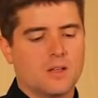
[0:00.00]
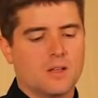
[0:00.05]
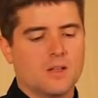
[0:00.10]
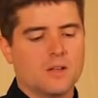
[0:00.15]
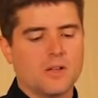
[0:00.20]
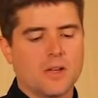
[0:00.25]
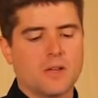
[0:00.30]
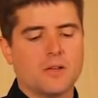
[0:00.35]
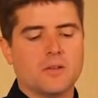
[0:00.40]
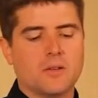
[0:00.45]

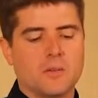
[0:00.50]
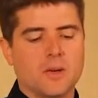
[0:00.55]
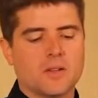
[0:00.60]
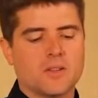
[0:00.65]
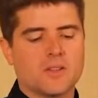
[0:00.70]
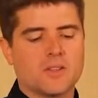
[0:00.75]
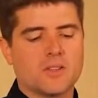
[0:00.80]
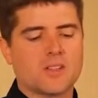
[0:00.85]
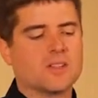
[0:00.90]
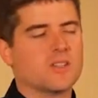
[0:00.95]
Okay,
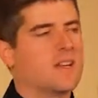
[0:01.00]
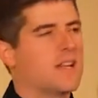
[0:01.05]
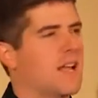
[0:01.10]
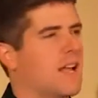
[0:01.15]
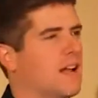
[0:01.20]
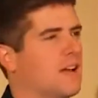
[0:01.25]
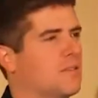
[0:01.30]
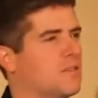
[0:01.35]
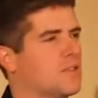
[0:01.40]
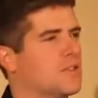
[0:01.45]
about six and a
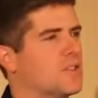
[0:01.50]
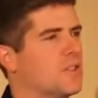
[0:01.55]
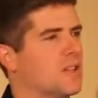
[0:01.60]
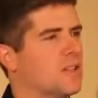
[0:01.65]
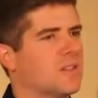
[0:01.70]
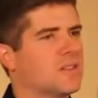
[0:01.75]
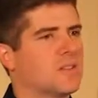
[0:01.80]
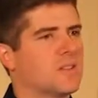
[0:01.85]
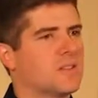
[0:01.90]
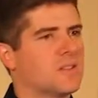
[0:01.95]
half or
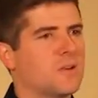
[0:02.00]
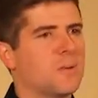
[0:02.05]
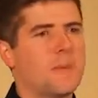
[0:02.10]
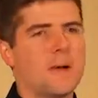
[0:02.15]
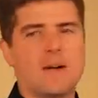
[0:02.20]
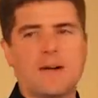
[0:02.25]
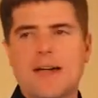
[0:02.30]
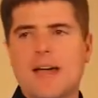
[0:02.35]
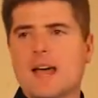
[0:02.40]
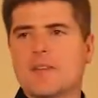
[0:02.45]
six. So
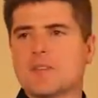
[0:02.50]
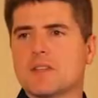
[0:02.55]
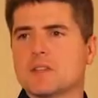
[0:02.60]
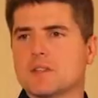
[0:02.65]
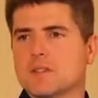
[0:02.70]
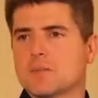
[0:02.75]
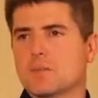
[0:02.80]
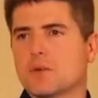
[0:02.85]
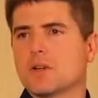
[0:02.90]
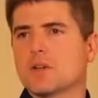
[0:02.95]
about half.
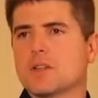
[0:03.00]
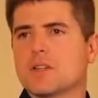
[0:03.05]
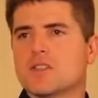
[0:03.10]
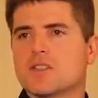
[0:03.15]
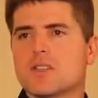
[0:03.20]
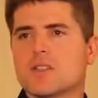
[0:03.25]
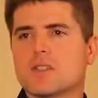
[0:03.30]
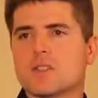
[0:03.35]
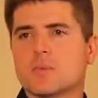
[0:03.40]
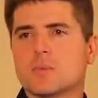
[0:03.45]
That's pretty
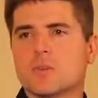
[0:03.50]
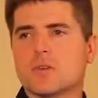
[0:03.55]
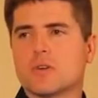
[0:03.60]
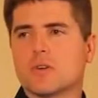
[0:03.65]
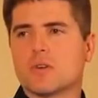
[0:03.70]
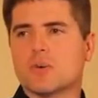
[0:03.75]
consistent with our